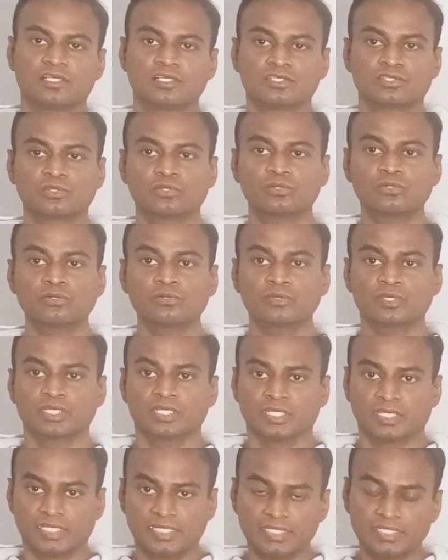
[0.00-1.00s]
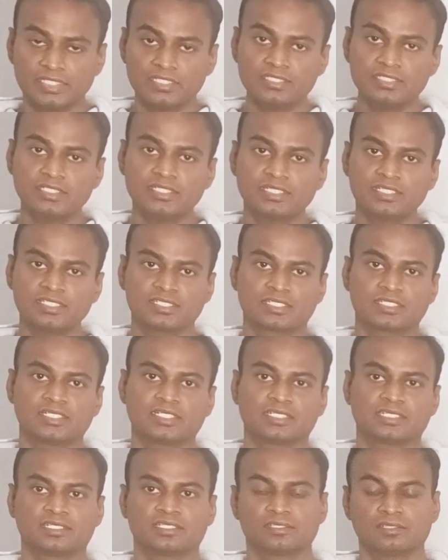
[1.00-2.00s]
So it is a
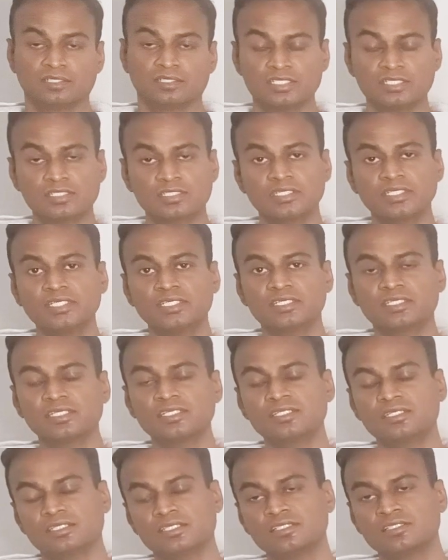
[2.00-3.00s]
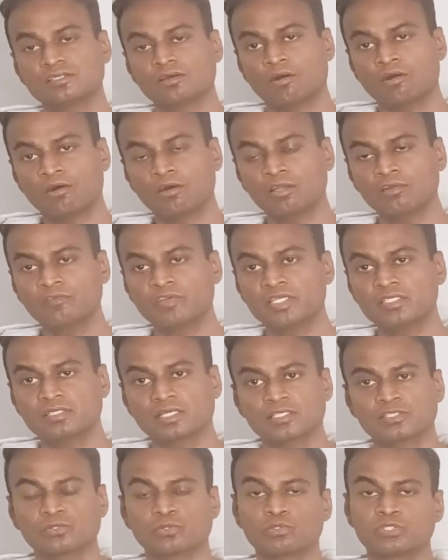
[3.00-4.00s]
discrete kit. Discrete kit is always
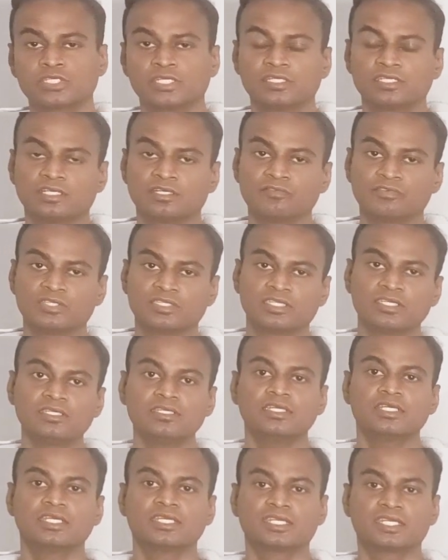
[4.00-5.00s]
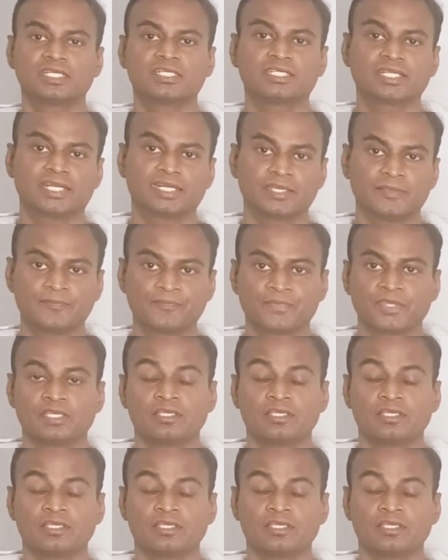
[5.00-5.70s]
associated with a kit ID.